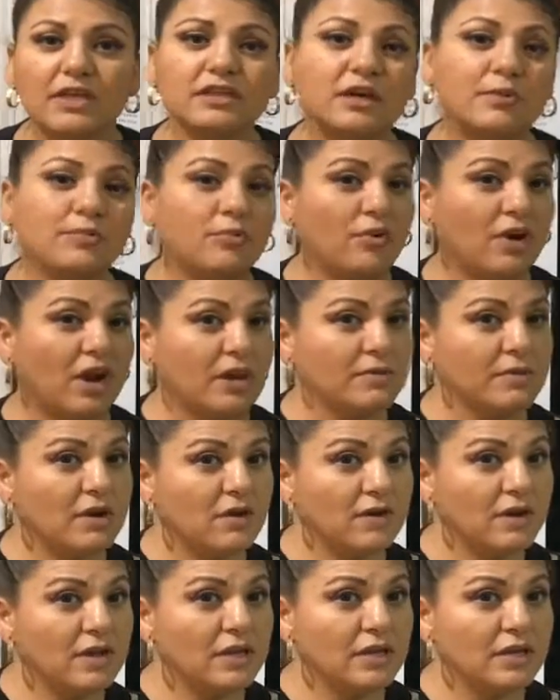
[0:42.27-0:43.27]
the
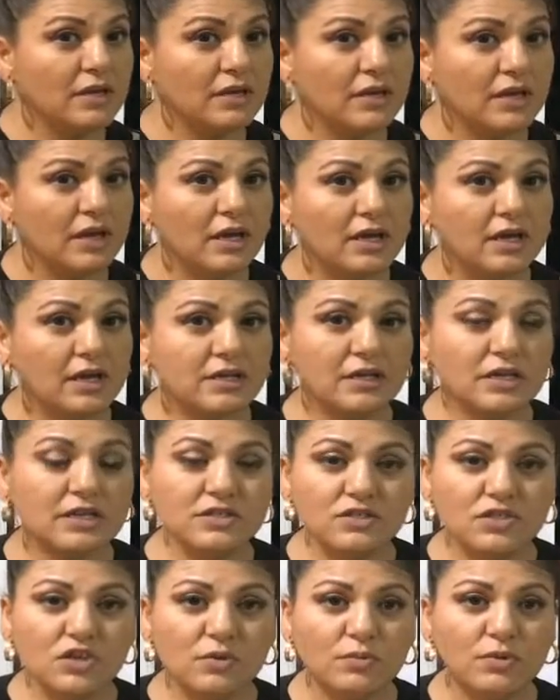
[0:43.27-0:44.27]
primary
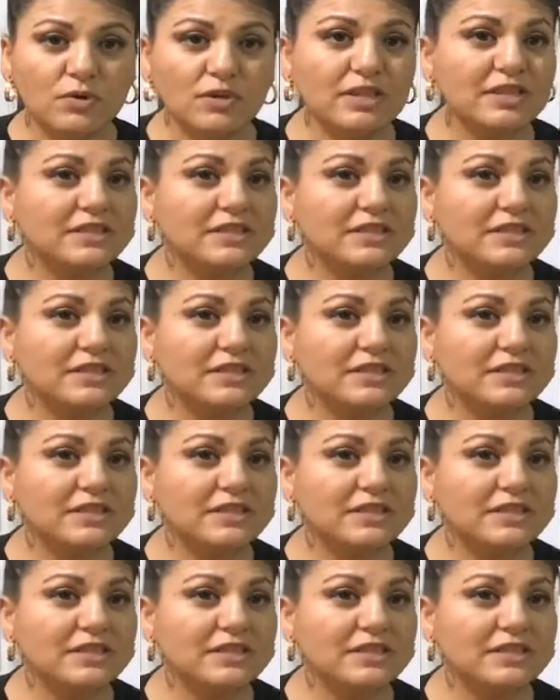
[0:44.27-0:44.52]
consumer,